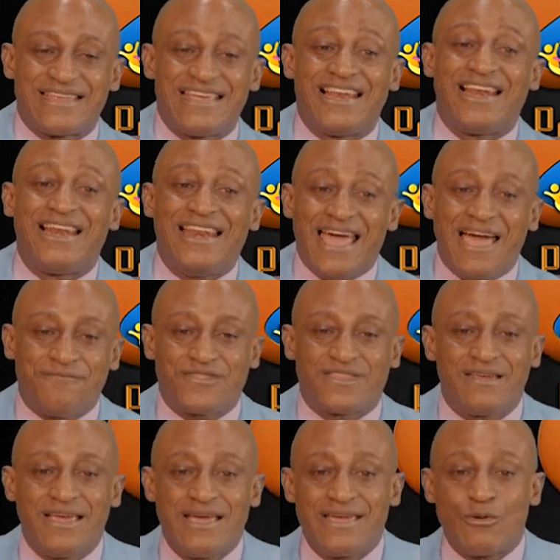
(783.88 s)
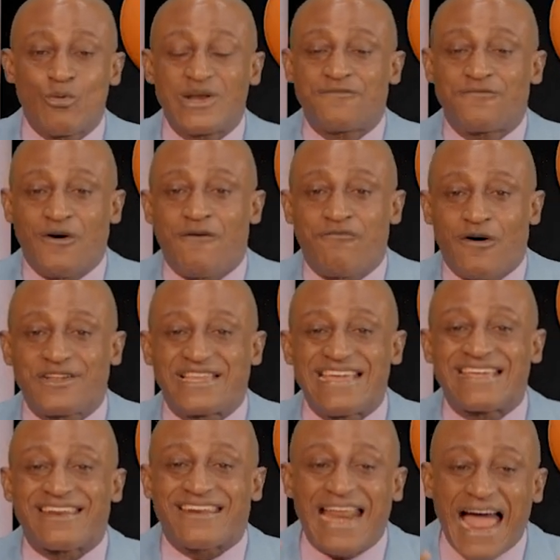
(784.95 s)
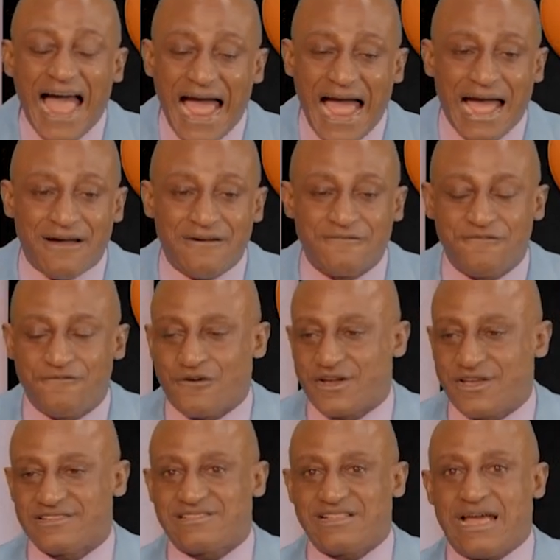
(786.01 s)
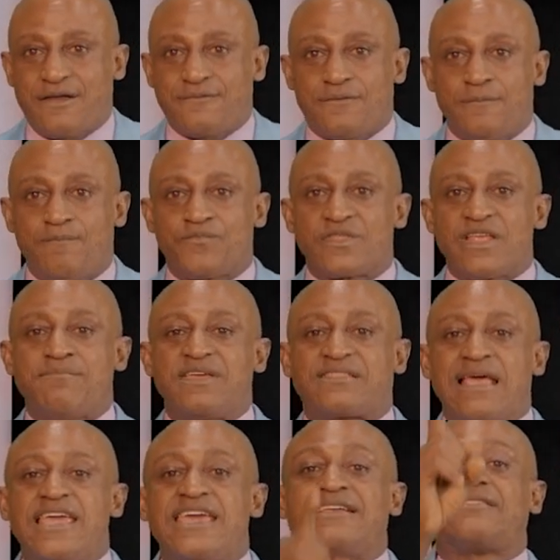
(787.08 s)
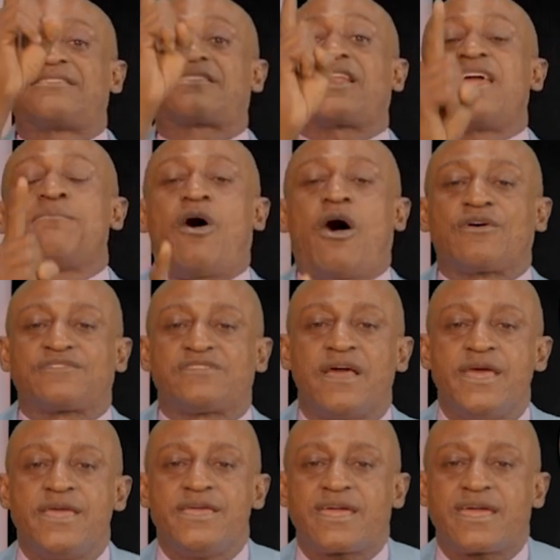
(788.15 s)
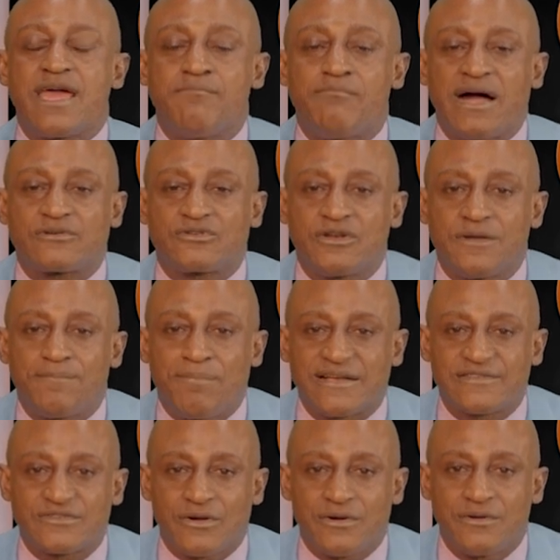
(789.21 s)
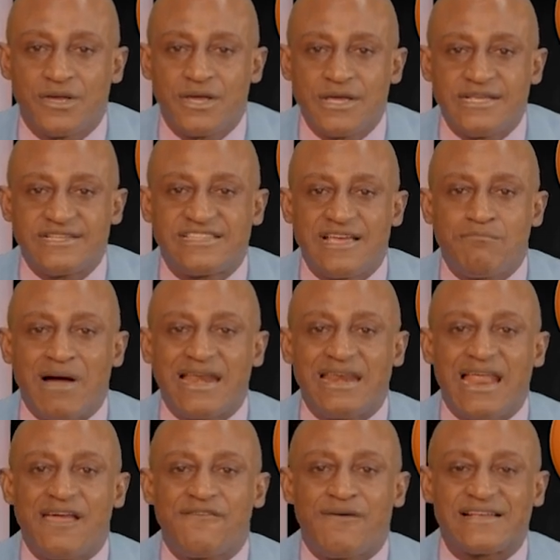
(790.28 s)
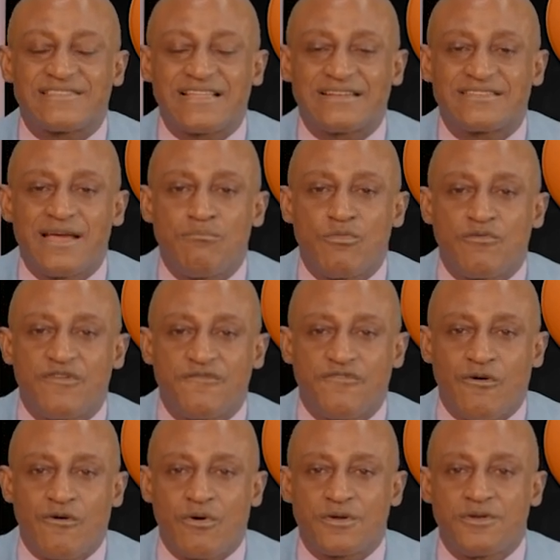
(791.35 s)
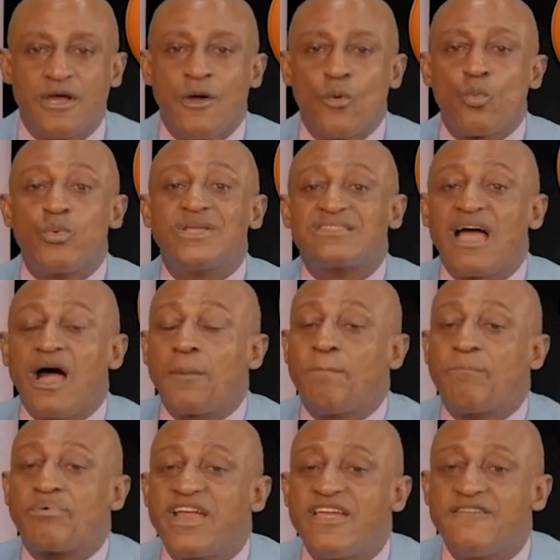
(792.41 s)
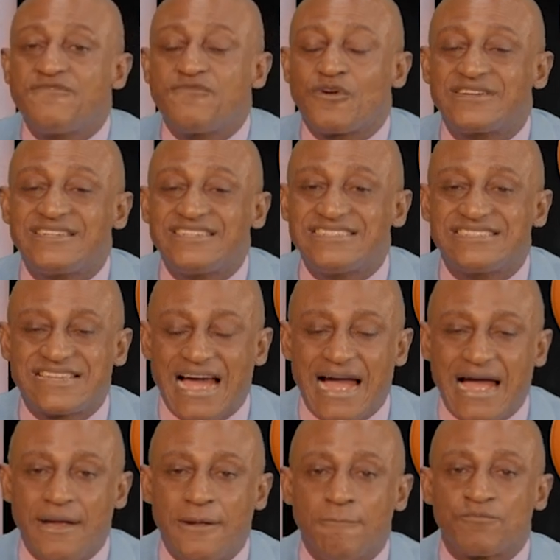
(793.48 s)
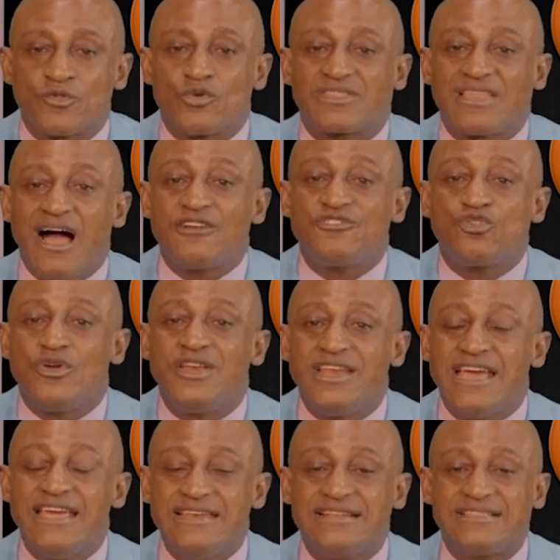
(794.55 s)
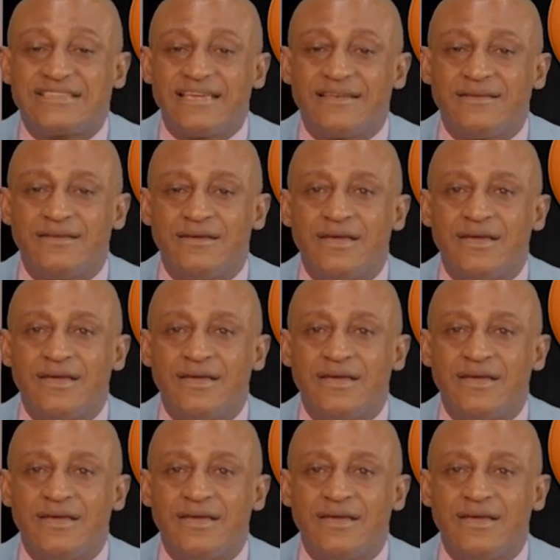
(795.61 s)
He left with 440, he ran for his life. Let me tell you, in 3 months, he came back to the pastor. He said, "My life has started moving forward. Without praying for this guy, without doing anything,